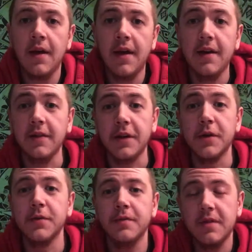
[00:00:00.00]
Hey
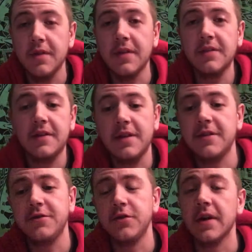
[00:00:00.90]
Leo, this
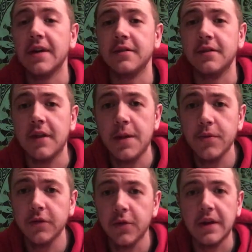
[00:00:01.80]
is your guys'
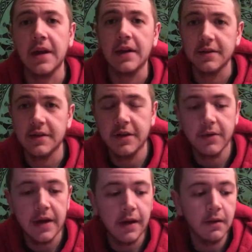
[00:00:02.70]
April 2018
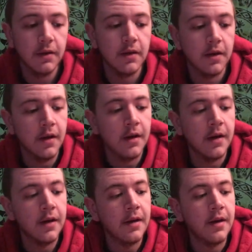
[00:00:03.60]
reading.
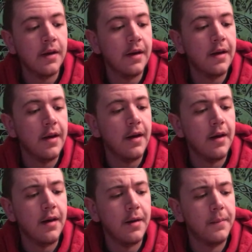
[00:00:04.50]

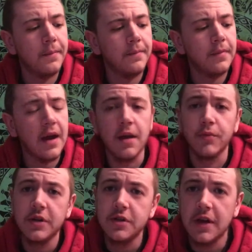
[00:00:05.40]
I
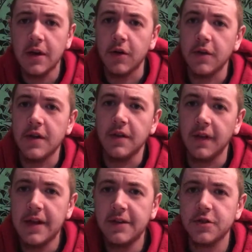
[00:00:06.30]
appreciate all the
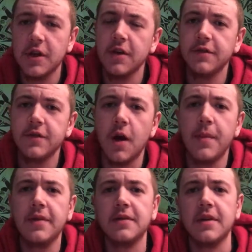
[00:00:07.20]
likes, shares,
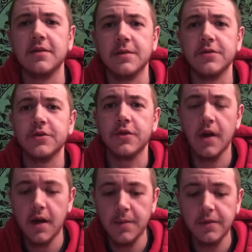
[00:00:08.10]
comments, and
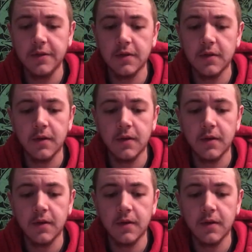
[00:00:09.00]
subscribes.